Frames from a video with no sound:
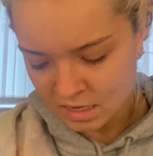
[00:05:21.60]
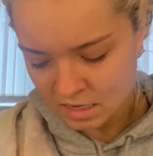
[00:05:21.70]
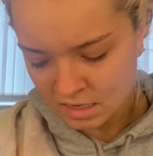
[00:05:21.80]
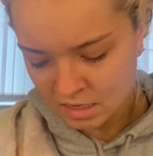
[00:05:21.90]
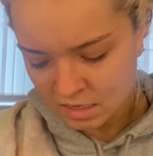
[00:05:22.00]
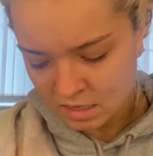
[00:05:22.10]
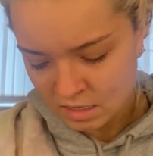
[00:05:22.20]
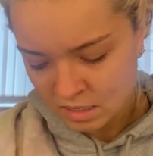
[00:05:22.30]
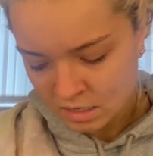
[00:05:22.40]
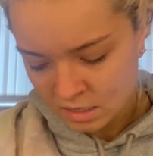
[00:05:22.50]

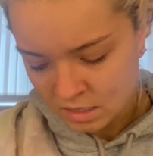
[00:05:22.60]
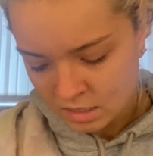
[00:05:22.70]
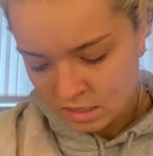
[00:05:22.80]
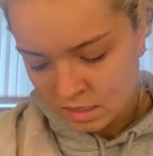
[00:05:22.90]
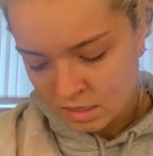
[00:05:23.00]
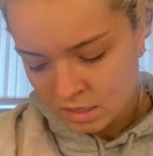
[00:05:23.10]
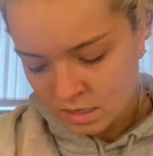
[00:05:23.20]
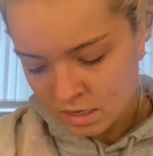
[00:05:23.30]
(no one is talking)